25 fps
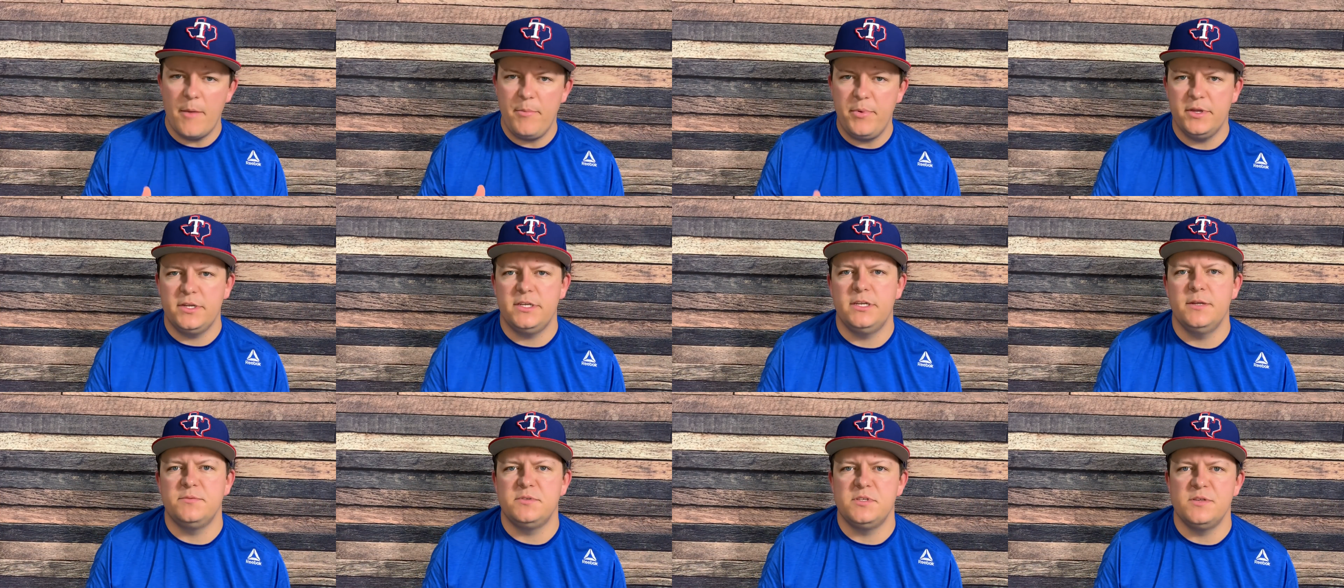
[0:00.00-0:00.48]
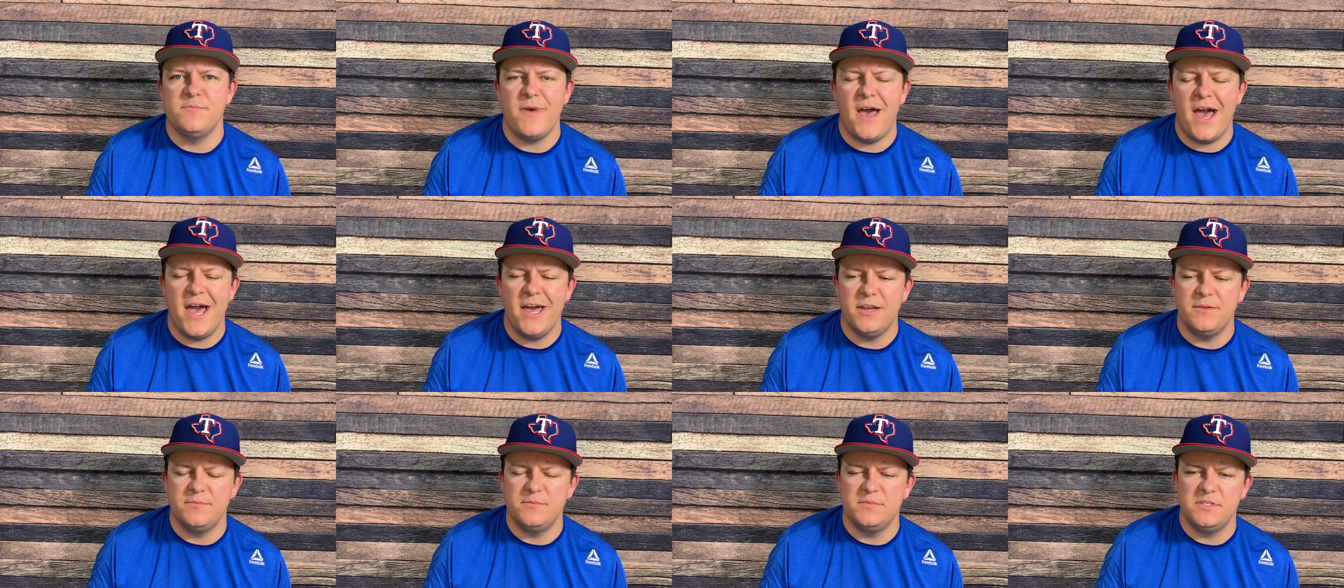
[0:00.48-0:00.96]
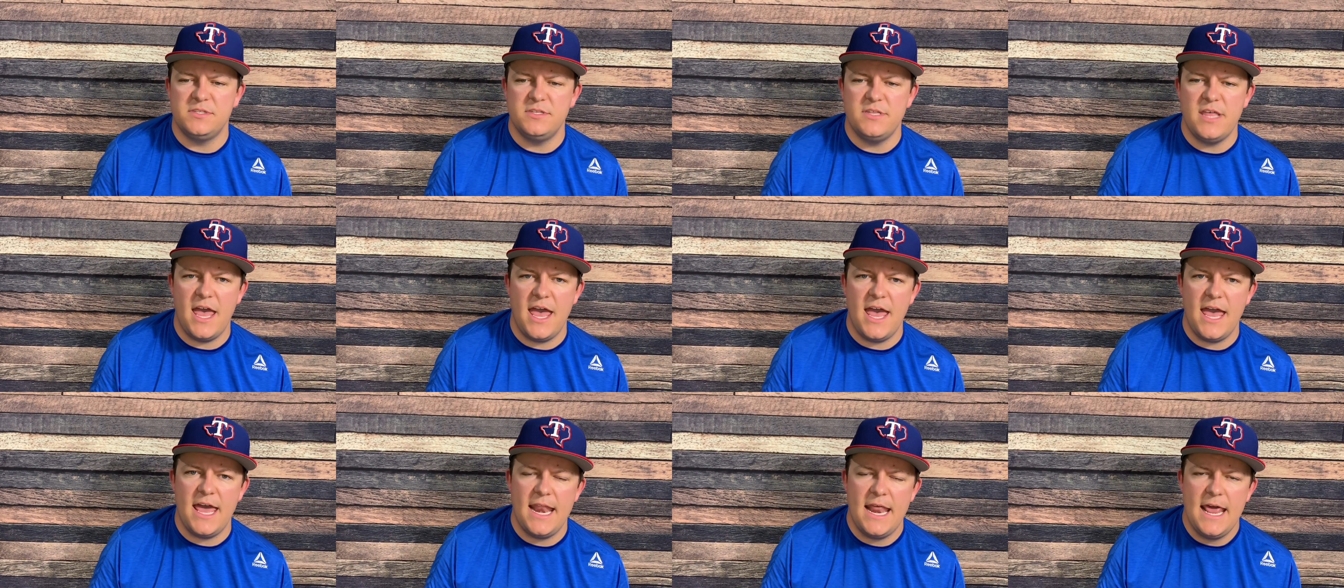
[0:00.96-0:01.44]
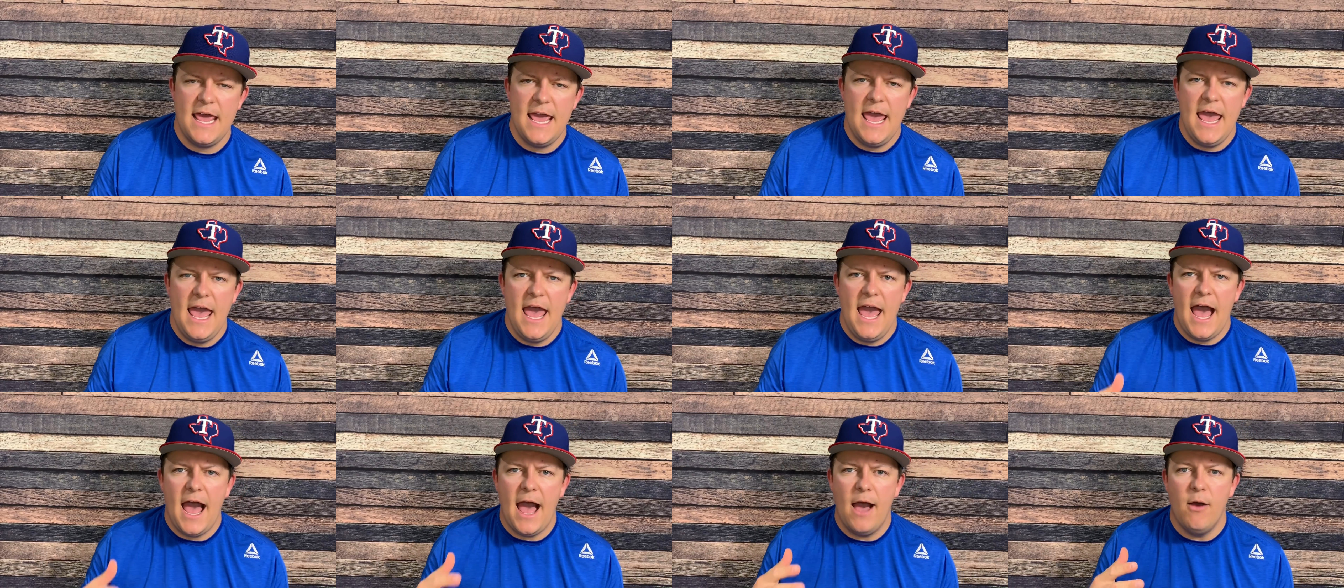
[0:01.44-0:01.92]
I picked up some items that
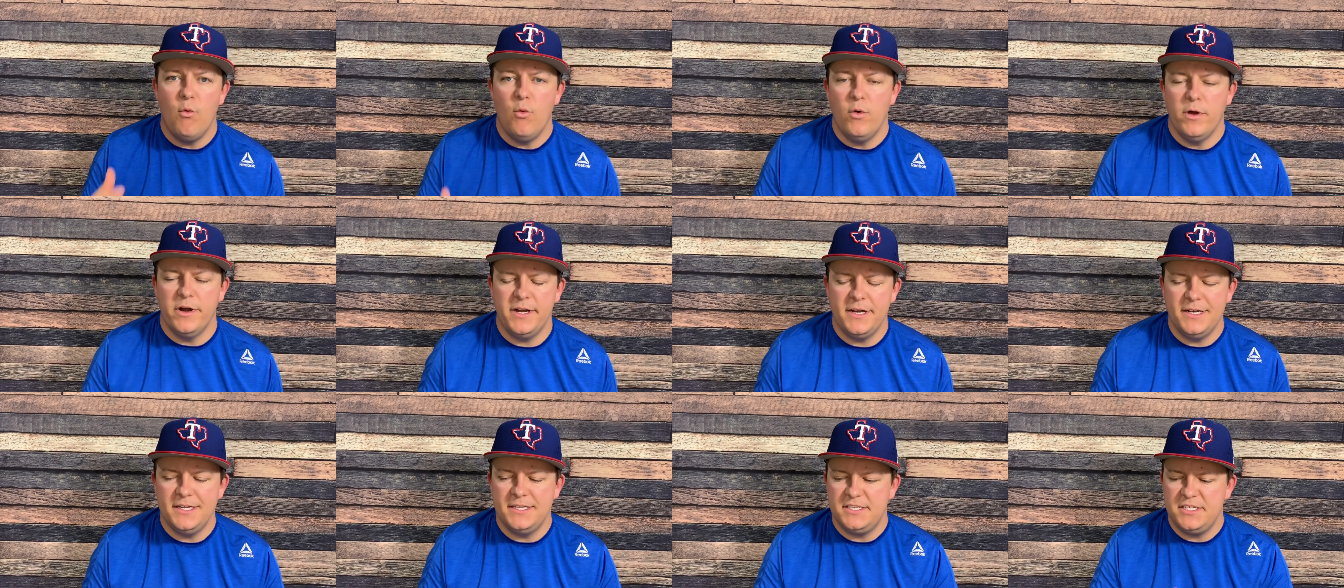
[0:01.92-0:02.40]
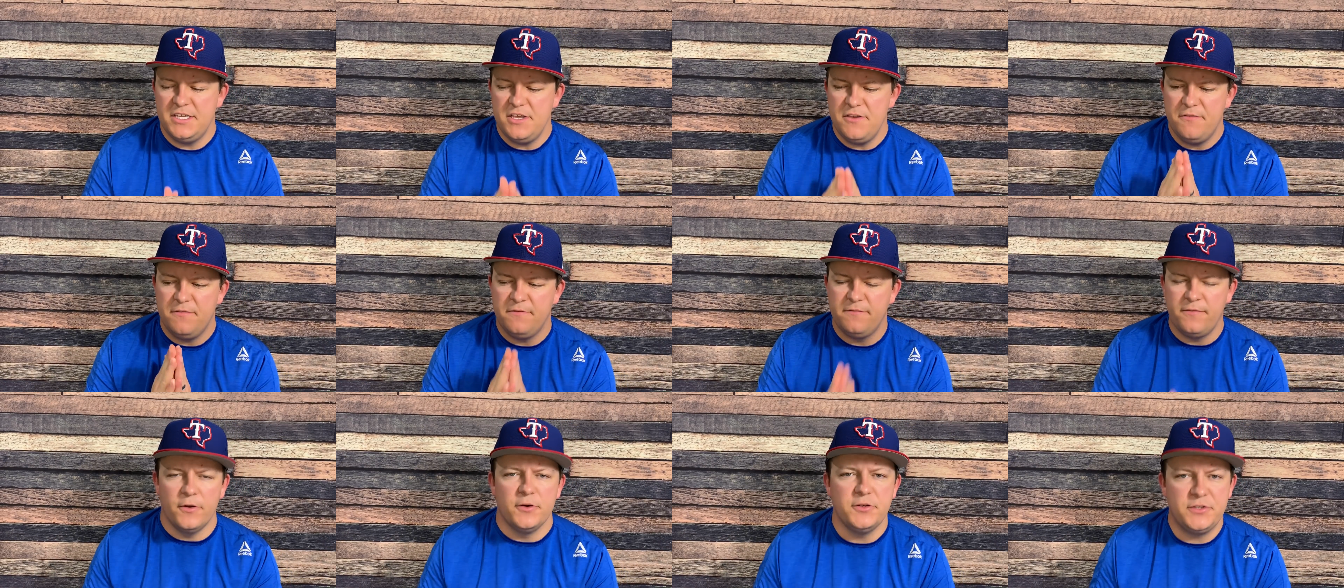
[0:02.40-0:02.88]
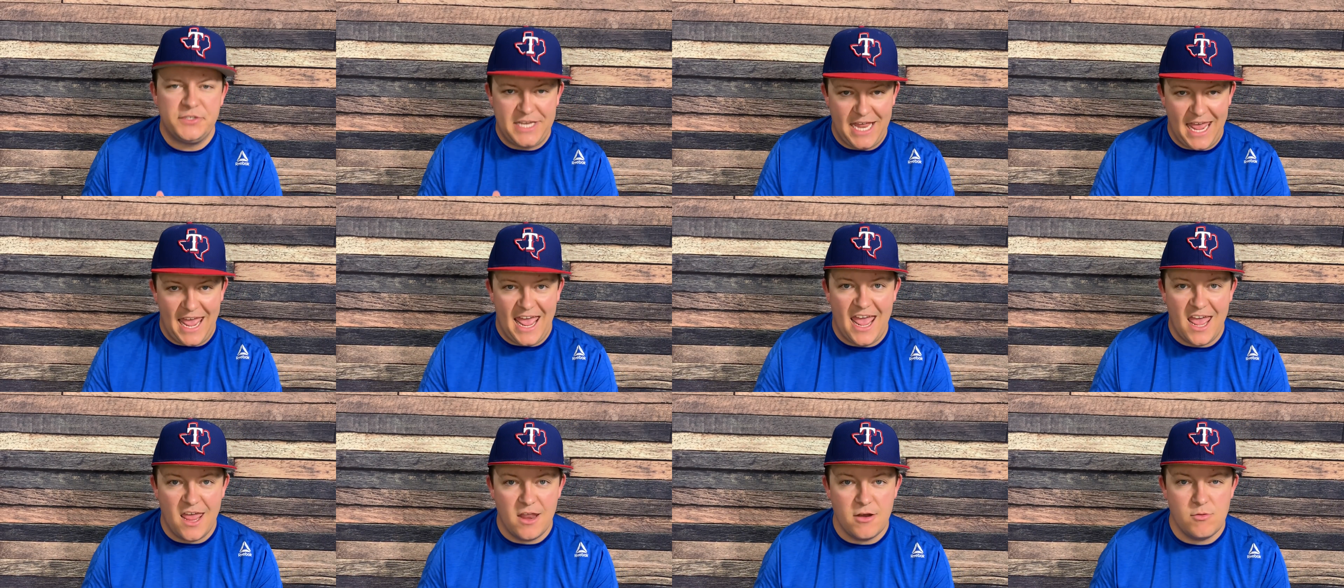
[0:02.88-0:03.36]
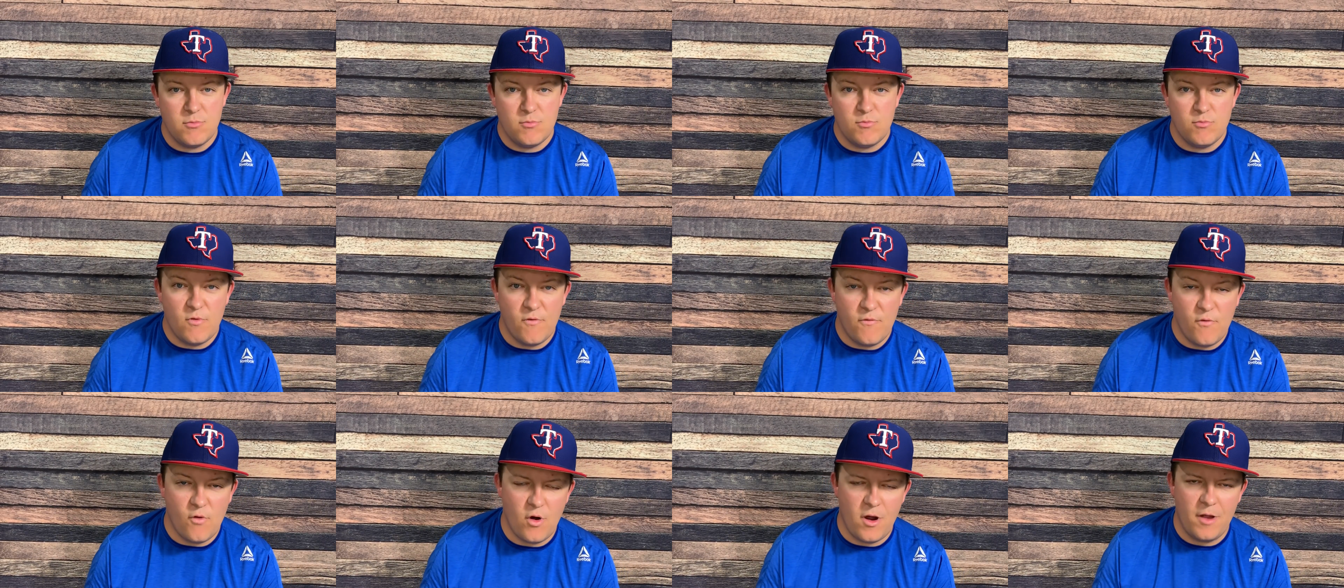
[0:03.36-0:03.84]
I wanted to see firsthand
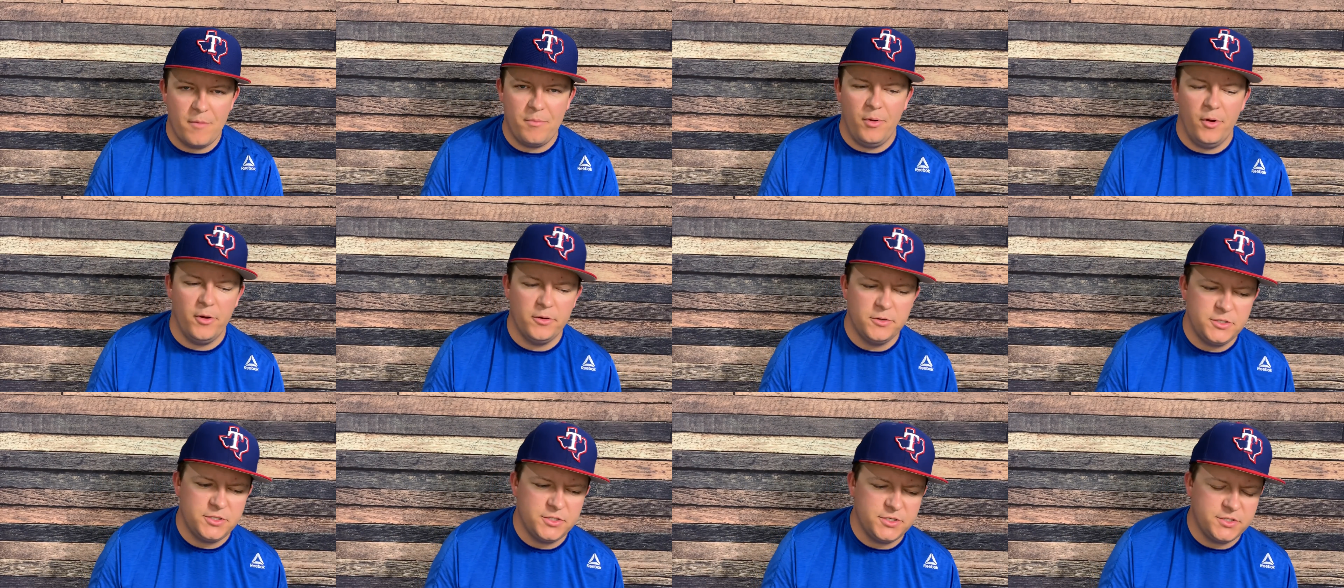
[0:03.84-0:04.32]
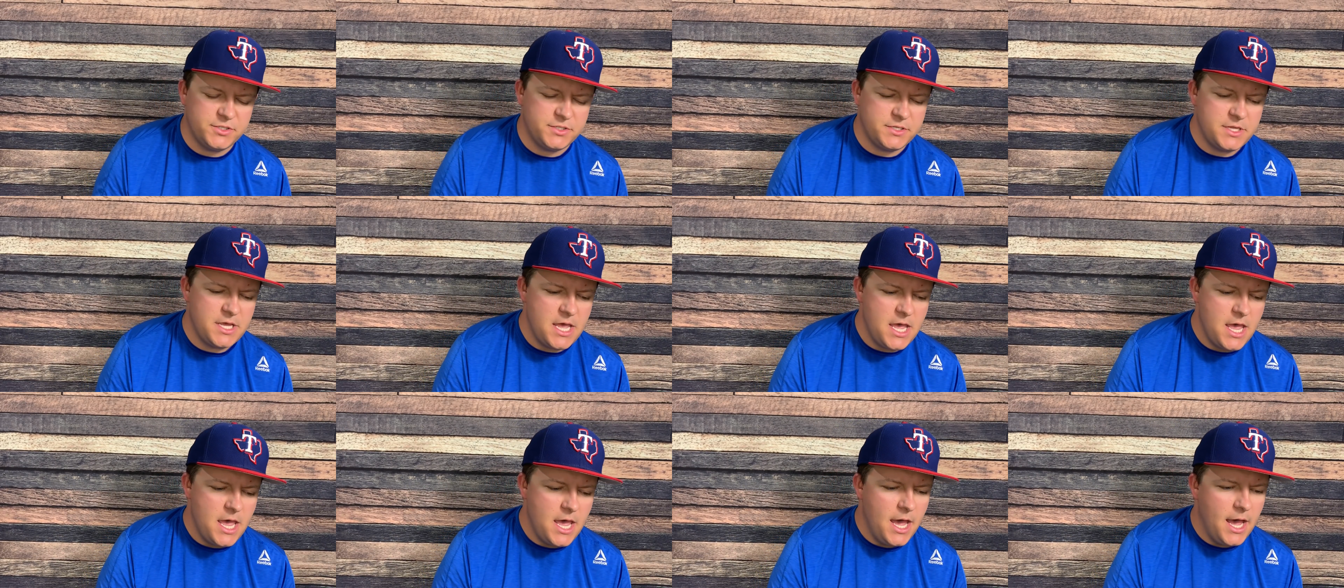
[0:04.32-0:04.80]
before I purchased.